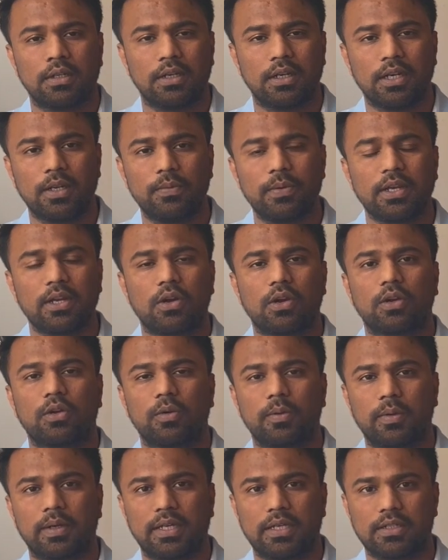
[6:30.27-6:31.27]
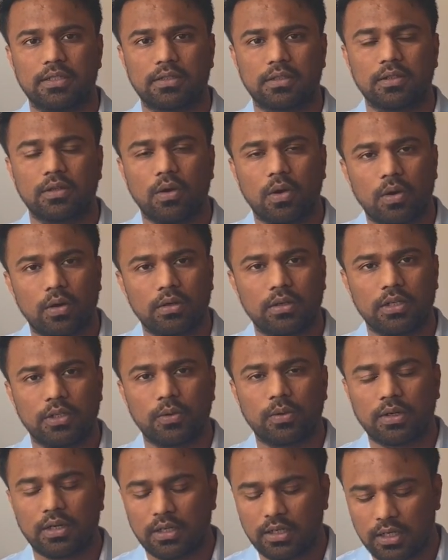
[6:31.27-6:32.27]
living accommodation or
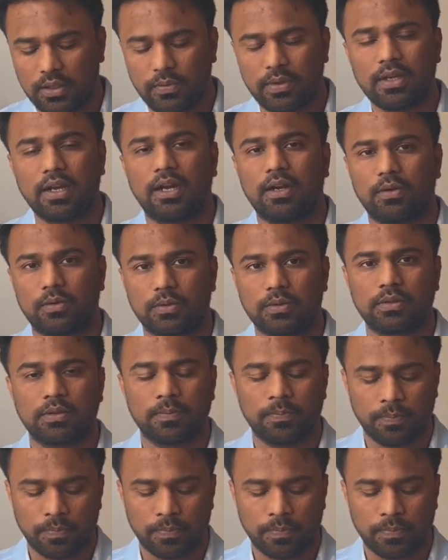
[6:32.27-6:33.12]
your living house